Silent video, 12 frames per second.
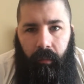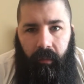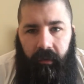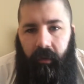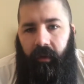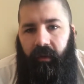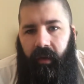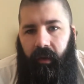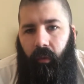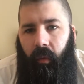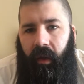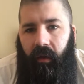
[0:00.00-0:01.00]
it's going to take
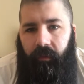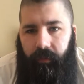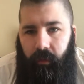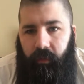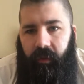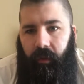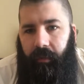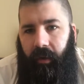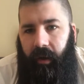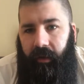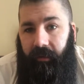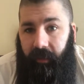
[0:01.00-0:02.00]
a while of using the
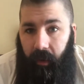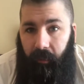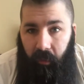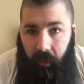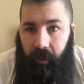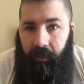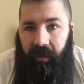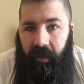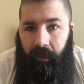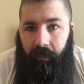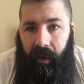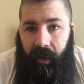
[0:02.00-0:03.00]
product that I'm going to be
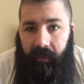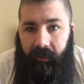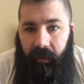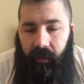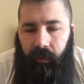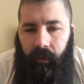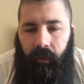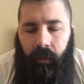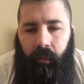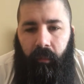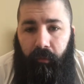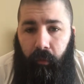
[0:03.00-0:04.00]
unboxing
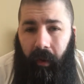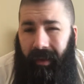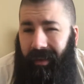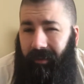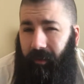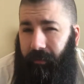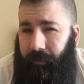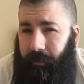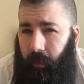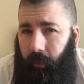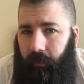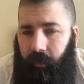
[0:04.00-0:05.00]
before I can give it a
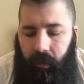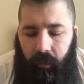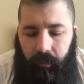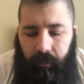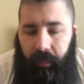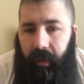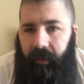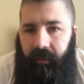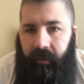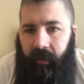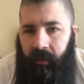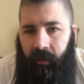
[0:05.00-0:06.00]
full review. But,